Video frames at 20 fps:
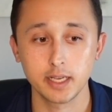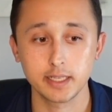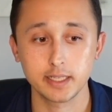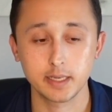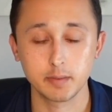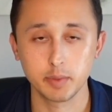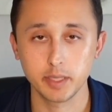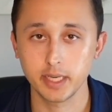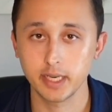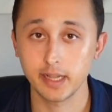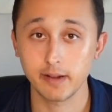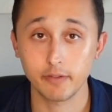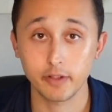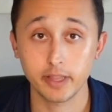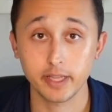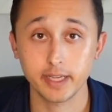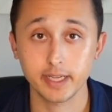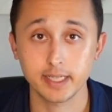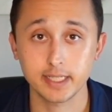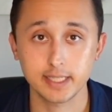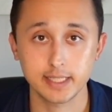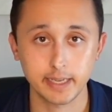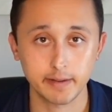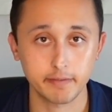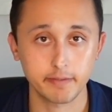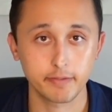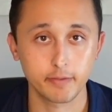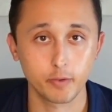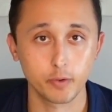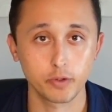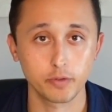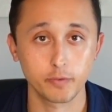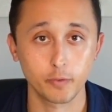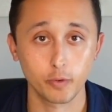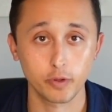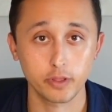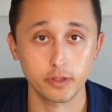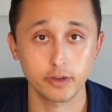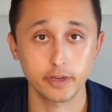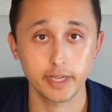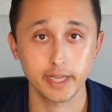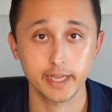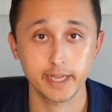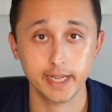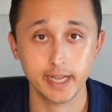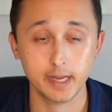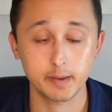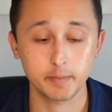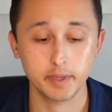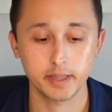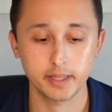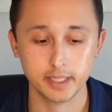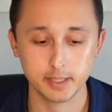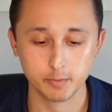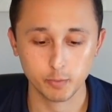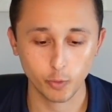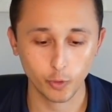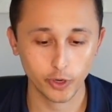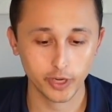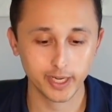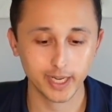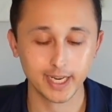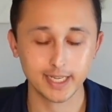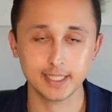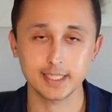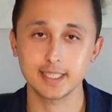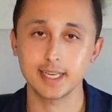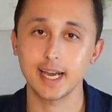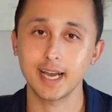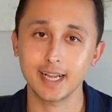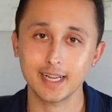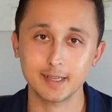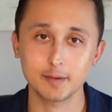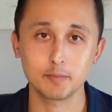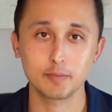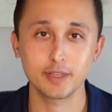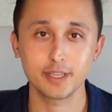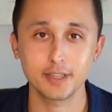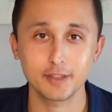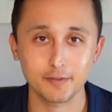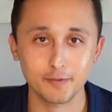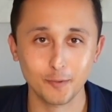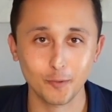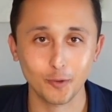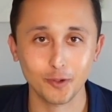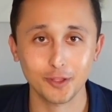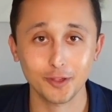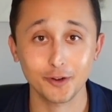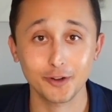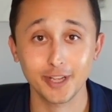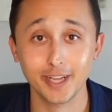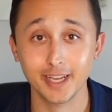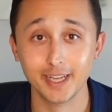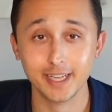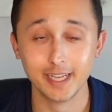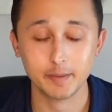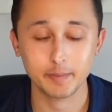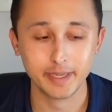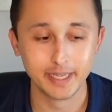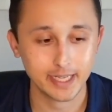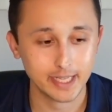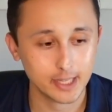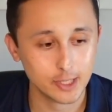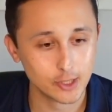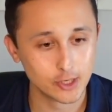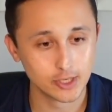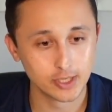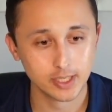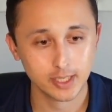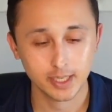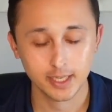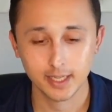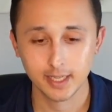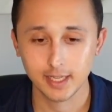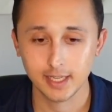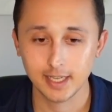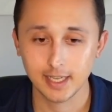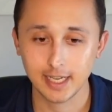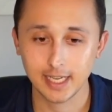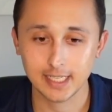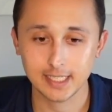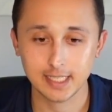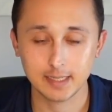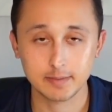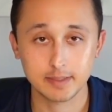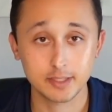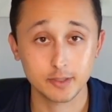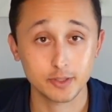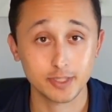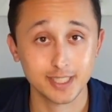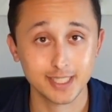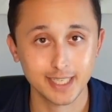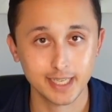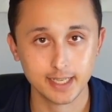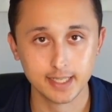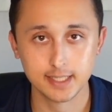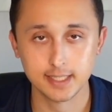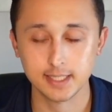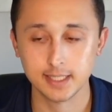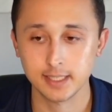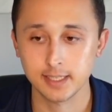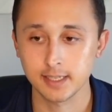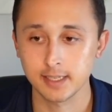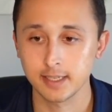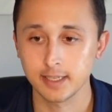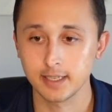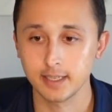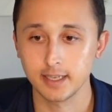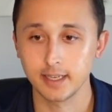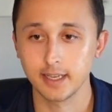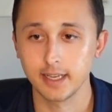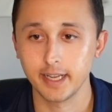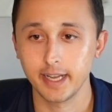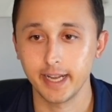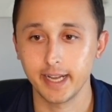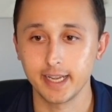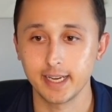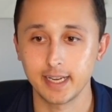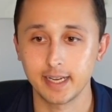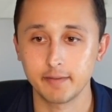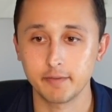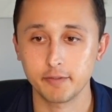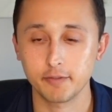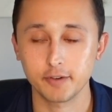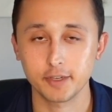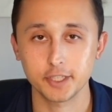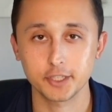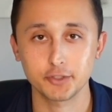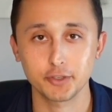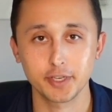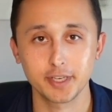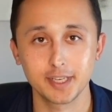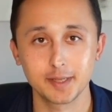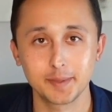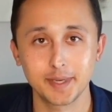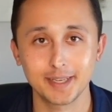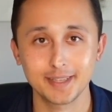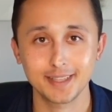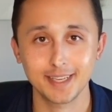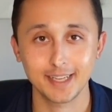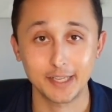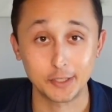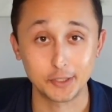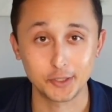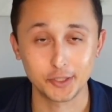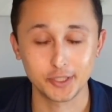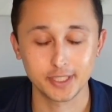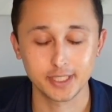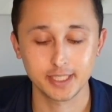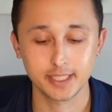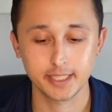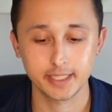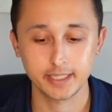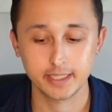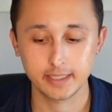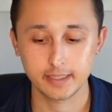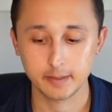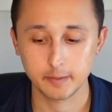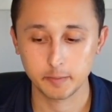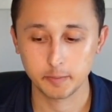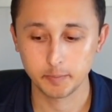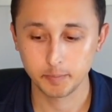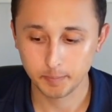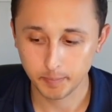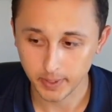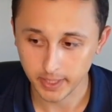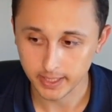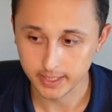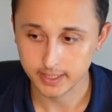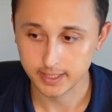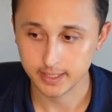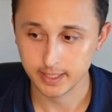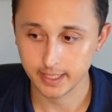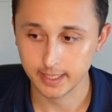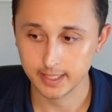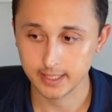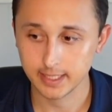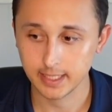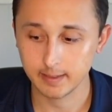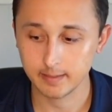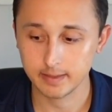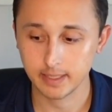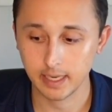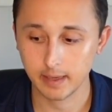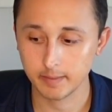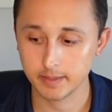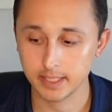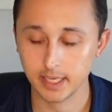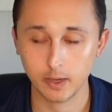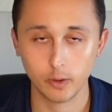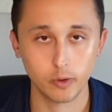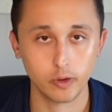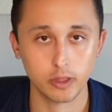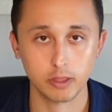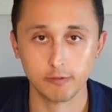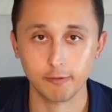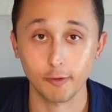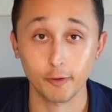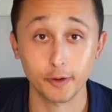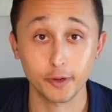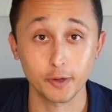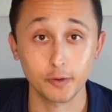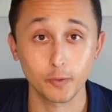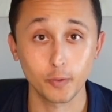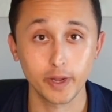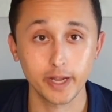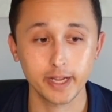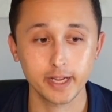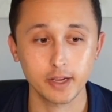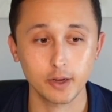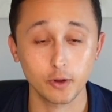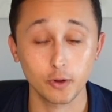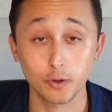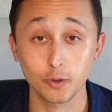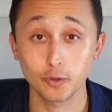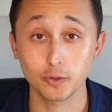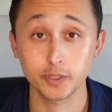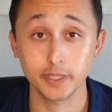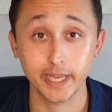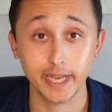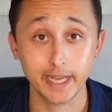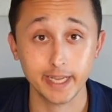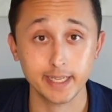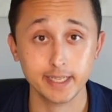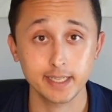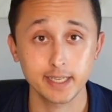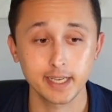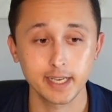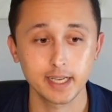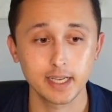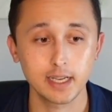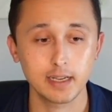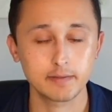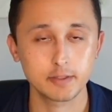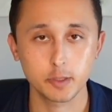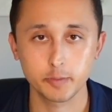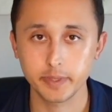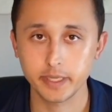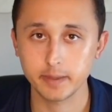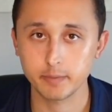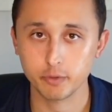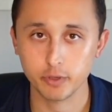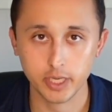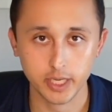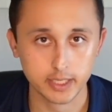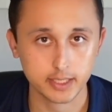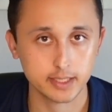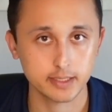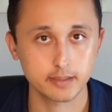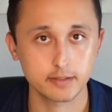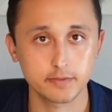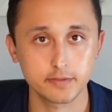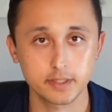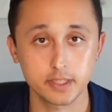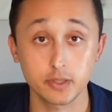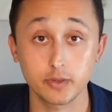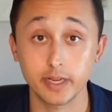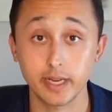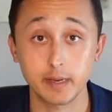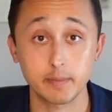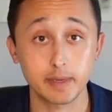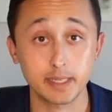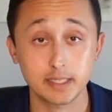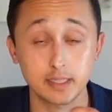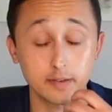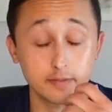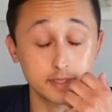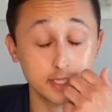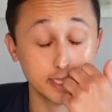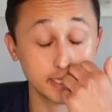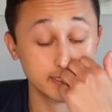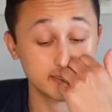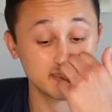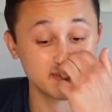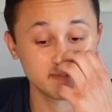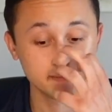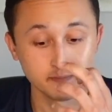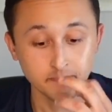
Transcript: completed everything except for the 4.30 a.m. And this morning, I did not complete the 4.30 a.m. either. I slept until 6, and I'm frustrated about that, as you can see. But at the same time, it's not worth throwing away a whole day. I'm still being productive, still getting my stuff done.